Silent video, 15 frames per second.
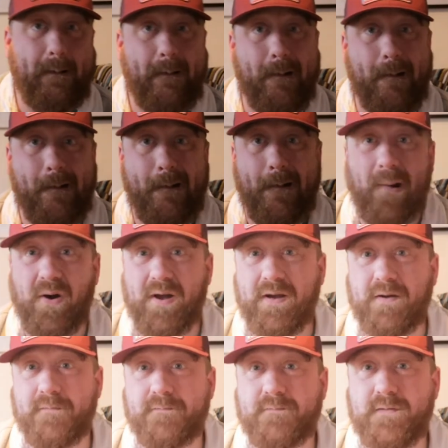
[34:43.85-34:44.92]
I
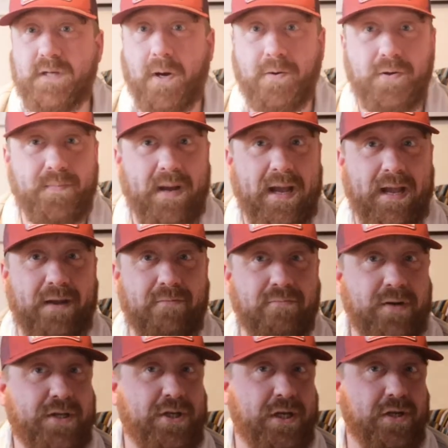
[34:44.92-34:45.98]
have told you about
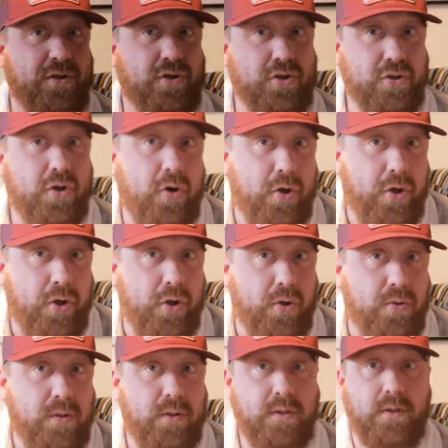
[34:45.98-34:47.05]
enriching
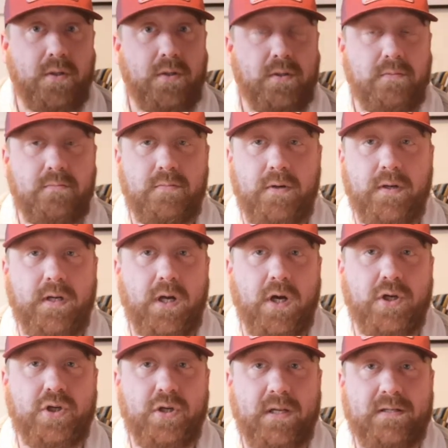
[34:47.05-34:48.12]
soil. My
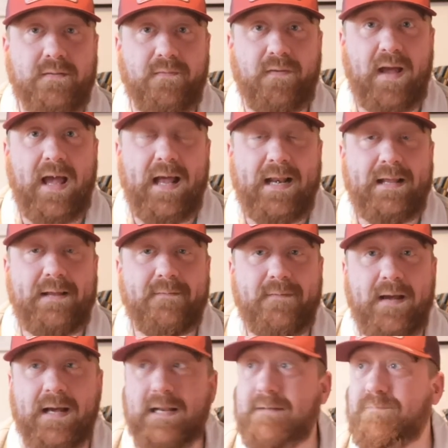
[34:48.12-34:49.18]
gosh, that's a
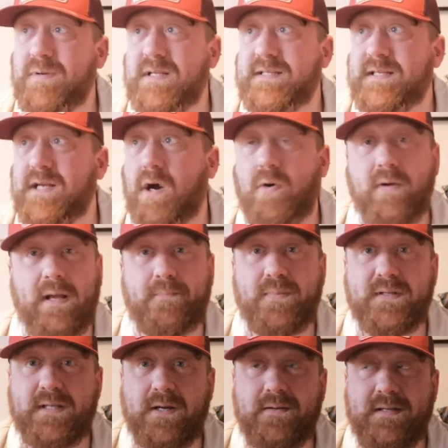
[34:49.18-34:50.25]
fairly busy old
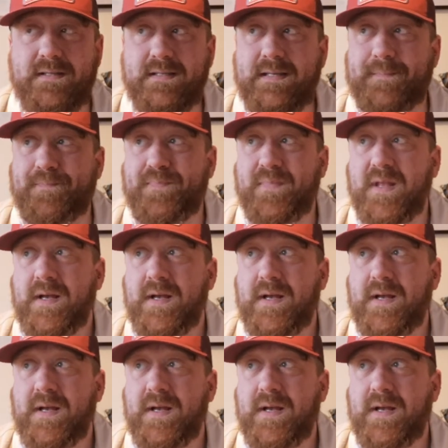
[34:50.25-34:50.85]
episode, isn't it?